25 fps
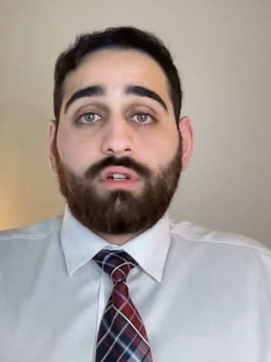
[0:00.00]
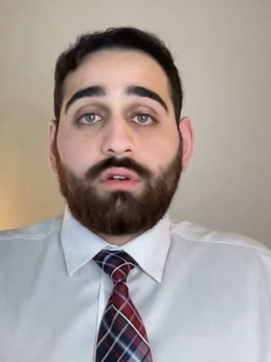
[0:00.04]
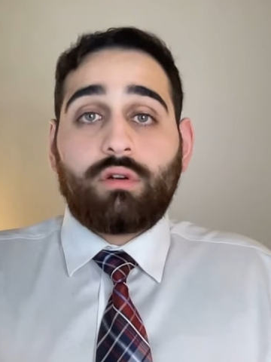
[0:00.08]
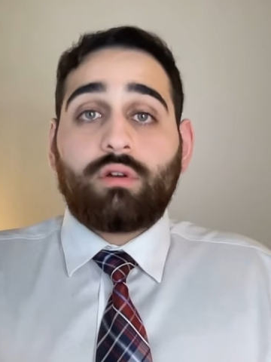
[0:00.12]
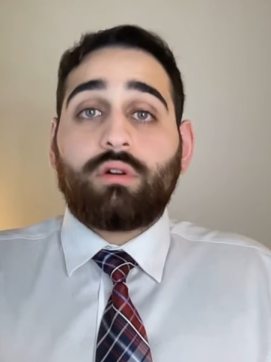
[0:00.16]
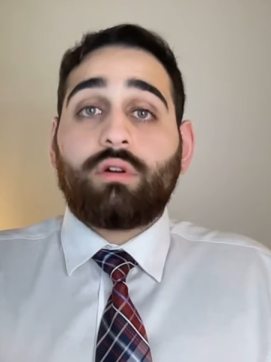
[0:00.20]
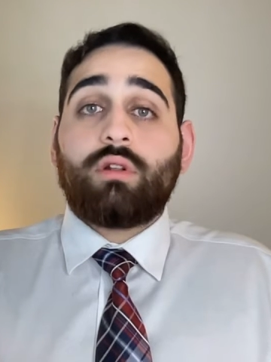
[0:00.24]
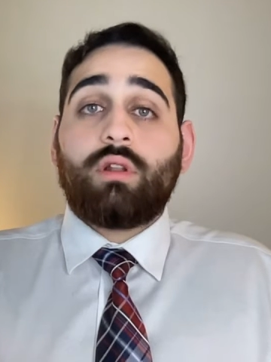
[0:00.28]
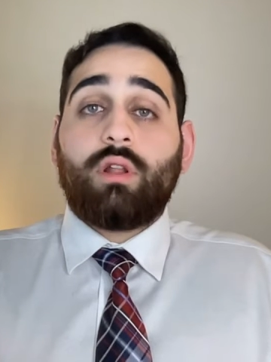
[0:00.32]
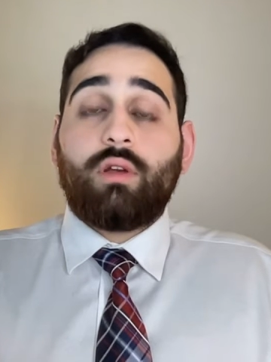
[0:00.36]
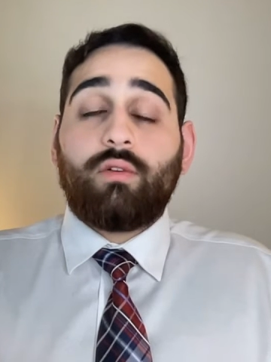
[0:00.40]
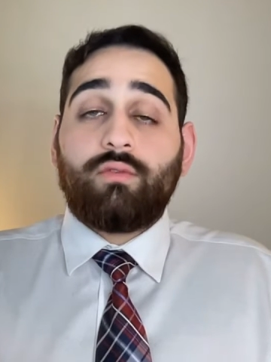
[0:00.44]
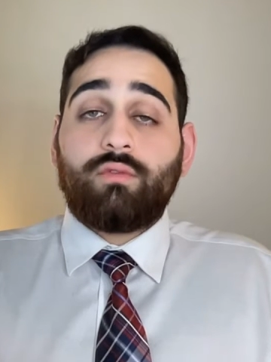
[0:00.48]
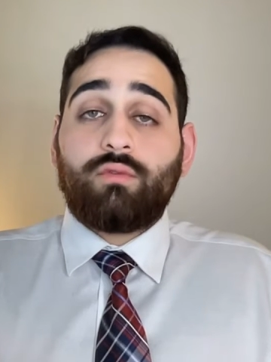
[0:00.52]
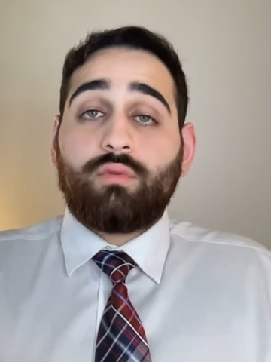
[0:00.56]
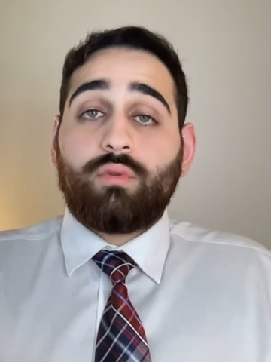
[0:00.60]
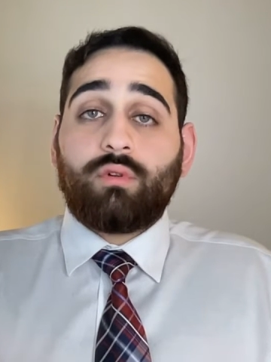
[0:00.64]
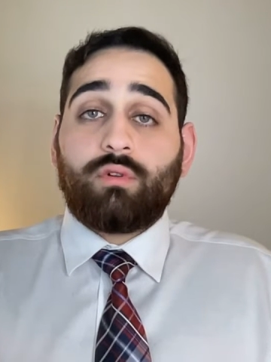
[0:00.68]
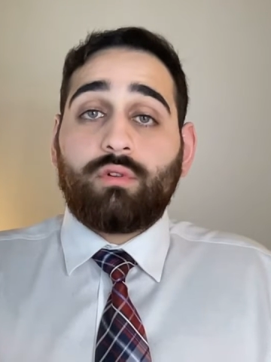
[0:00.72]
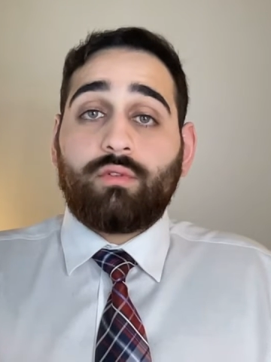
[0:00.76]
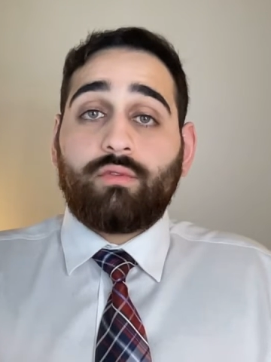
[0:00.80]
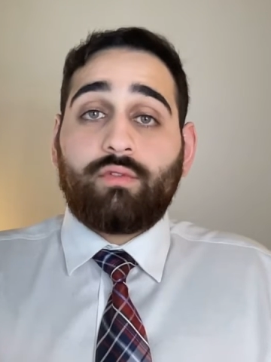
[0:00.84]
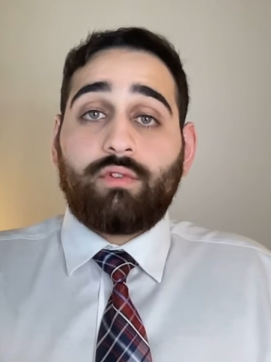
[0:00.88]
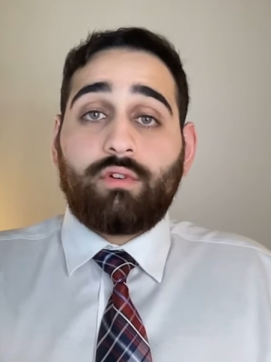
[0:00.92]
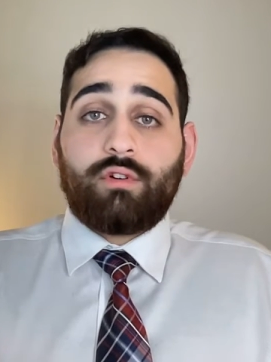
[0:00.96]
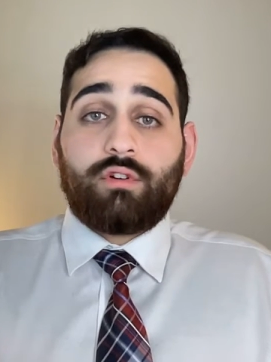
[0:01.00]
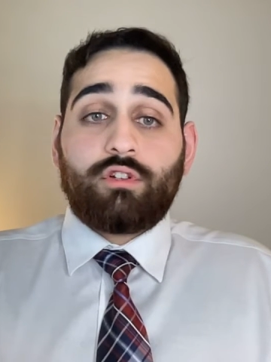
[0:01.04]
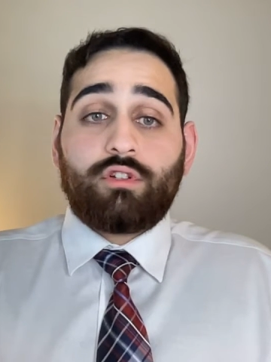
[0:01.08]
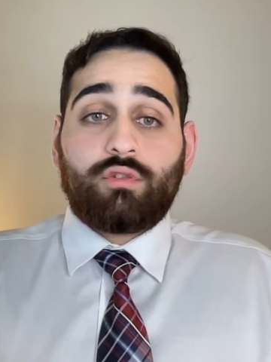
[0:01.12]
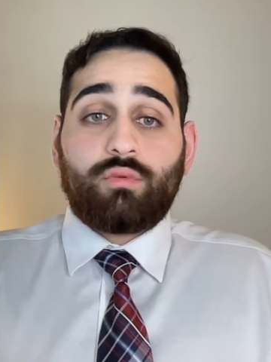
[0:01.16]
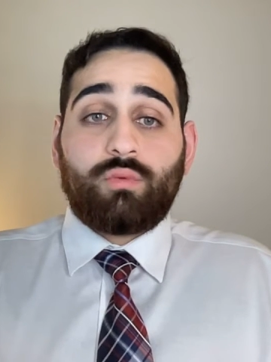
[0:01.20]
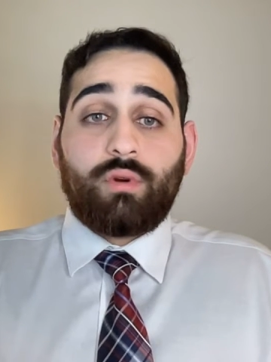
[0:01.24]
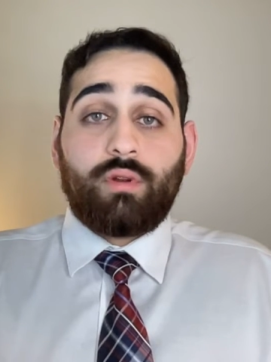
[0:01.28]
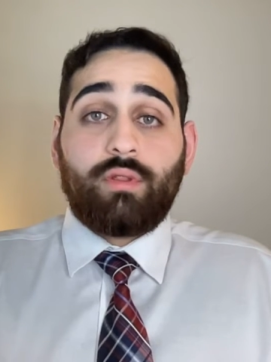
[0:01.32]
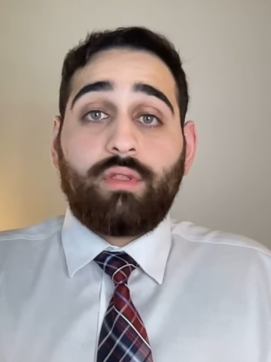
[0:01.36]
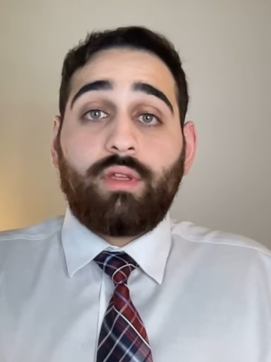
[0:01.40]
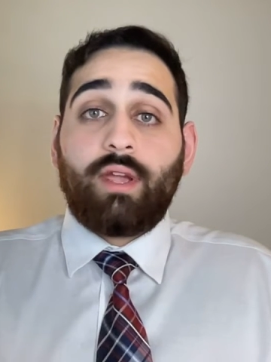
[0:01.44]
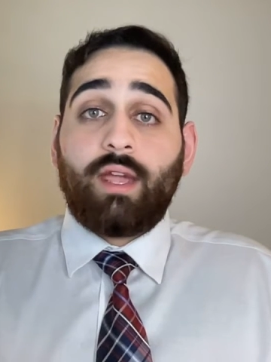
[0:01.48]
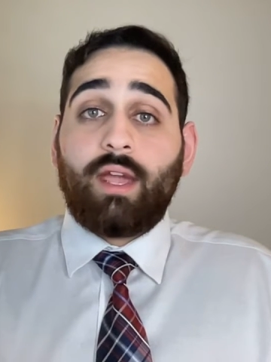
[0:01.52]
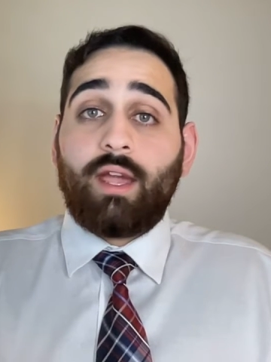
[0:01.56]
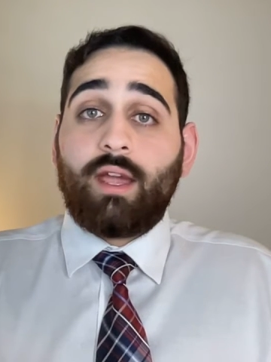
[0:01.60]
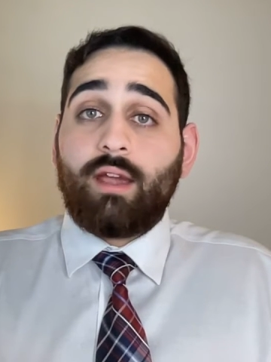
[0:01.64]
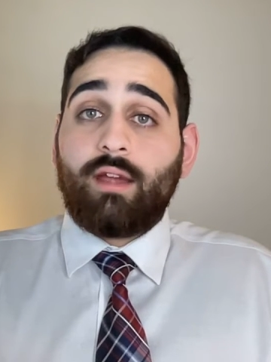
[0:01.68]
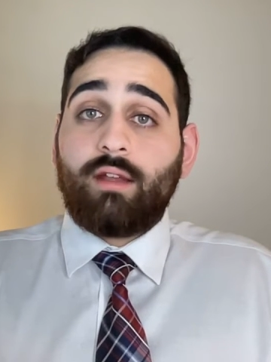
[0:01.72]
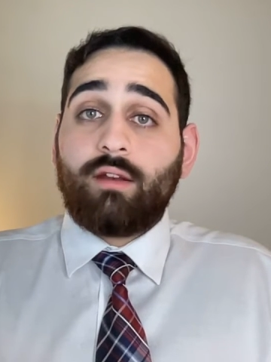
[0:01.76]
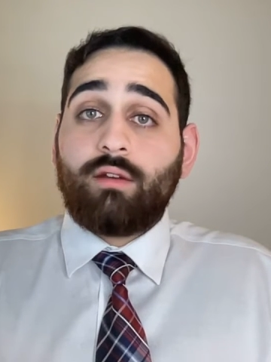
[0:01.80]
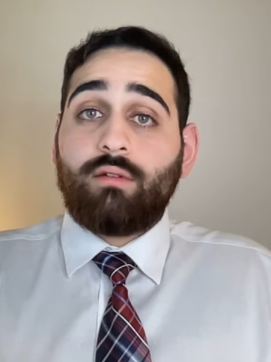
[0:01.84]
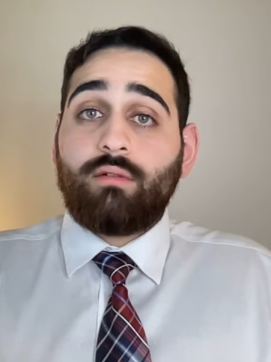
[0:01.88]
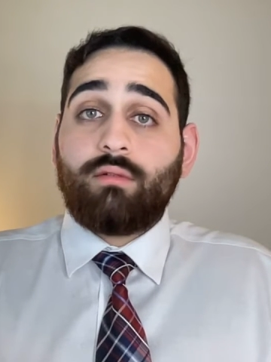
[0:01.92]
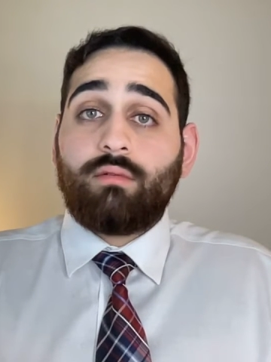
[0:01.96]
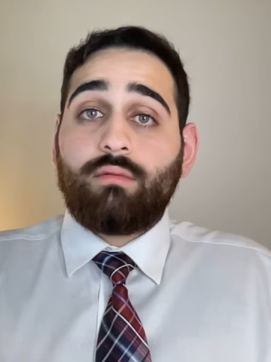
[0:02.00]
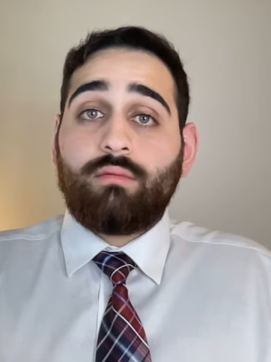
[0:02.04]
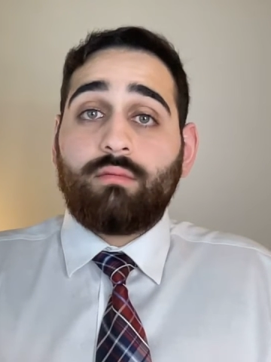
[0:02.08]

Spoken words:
or a loved one of yours, where they had